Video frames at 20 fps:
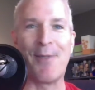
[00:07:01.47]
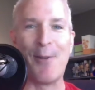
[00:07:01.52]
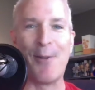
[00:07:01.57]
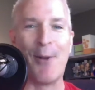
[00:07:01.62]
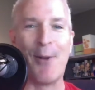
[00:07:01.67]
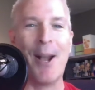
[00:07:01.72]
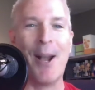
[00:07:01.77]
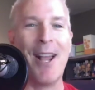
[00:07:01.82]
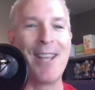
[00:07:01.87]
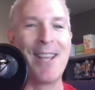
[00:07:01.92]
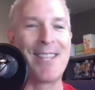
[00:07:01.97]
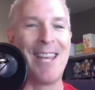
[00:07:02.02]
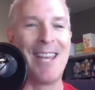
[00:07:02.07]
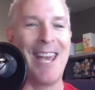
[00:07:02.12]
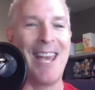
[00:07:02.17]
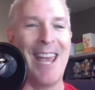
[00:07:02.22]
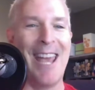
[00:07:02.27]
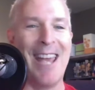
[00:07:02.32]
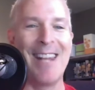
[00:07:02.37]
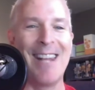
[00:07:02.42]
want to
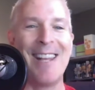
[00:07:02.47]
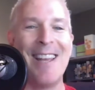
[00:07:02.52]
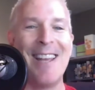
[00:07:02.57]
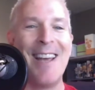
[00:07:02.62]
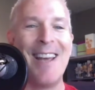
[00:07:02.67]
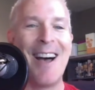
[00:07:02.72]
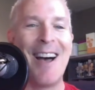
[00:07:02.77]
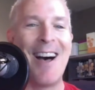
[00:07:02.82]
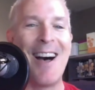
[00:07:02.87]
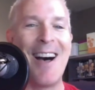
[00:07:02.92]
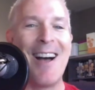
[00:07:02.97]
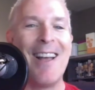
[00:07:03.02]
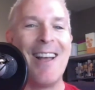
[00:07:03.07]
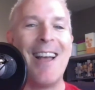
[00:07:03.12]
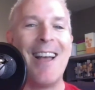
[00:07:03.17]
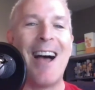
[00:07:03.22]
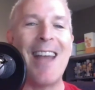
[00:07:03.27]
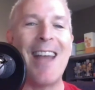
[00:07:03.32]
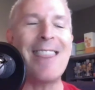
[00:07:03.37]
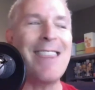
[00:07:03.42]
say it. Uh,
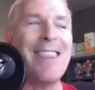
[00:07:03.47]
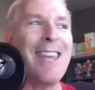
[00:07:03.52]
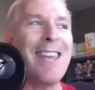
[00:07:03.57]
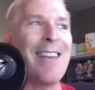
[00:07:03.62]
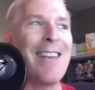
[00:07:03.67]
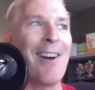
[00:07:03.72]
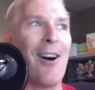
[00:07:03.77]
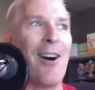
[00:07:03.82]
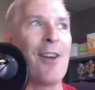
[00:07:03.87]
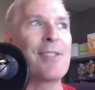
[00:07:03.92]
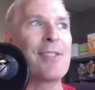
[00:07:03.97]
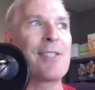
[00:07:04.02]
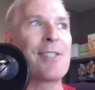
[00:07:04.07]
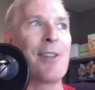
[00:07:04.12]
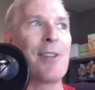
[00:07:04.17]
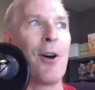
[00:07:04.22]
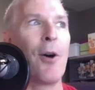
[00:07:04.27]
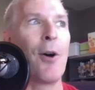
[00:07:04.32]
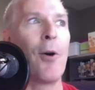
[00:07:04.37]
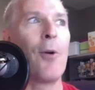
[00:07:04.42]
I think
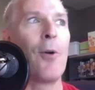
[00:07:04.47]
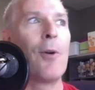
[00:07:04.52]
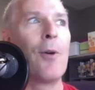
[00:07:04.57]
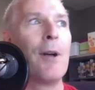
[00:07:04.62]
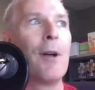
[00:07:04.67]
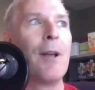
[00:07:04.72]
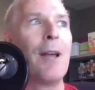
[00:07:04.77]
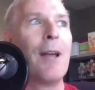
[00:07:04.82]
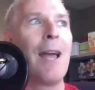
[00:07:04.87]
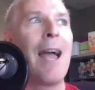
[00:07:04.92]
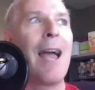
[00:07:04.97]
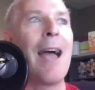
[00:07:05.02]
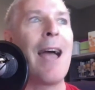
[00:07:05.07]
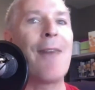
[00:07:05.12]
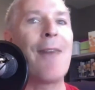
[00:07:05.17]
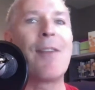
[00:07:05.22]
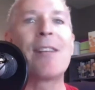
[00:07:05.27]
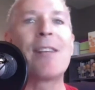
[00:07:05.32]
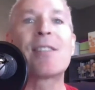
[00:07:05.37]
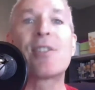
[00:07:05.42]
also,
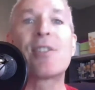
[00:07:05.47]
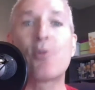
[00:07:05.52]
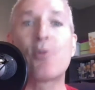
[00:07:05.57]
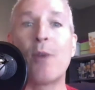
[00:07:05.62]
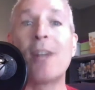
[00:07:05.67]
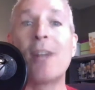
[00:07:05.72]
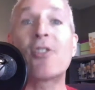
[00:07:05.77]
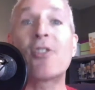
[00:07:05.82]
having stretch